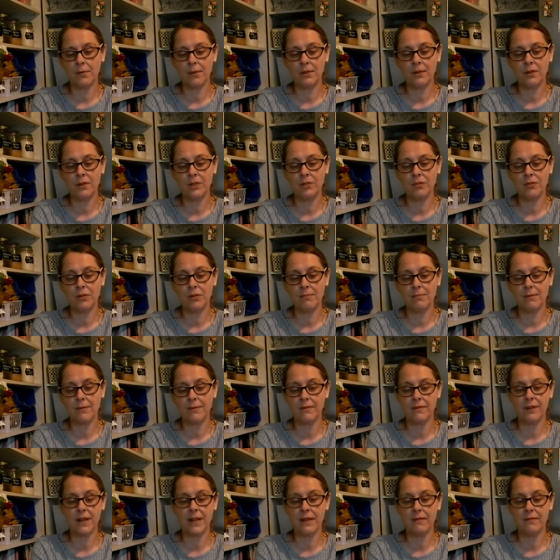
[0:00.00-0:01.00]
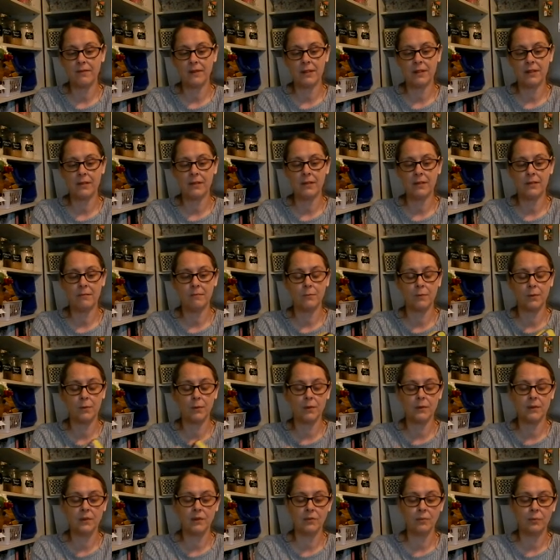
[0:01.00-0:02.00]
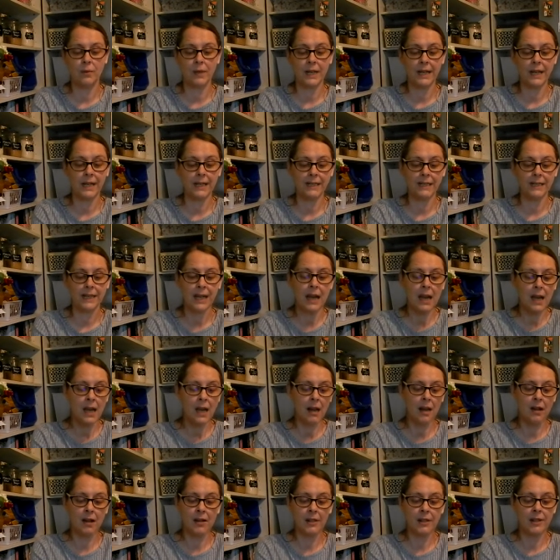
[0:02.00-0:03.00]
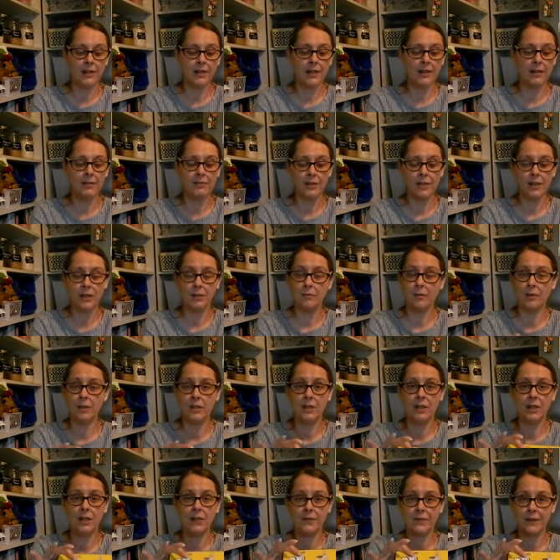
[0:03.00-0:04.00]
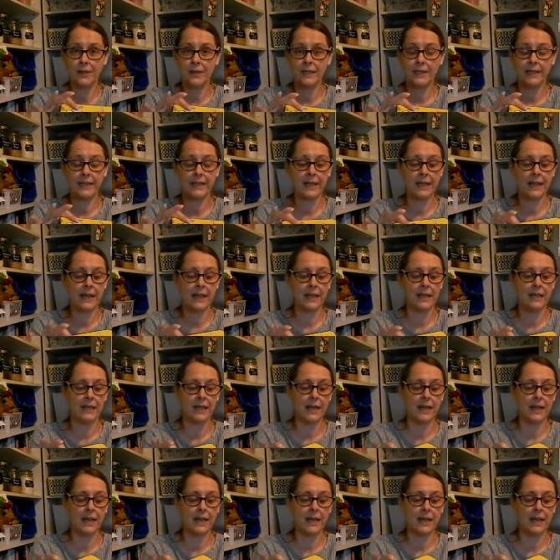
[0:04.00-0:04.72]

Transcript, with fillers: and strawberry flavoured hard-boiled sweets. I know she will love the tin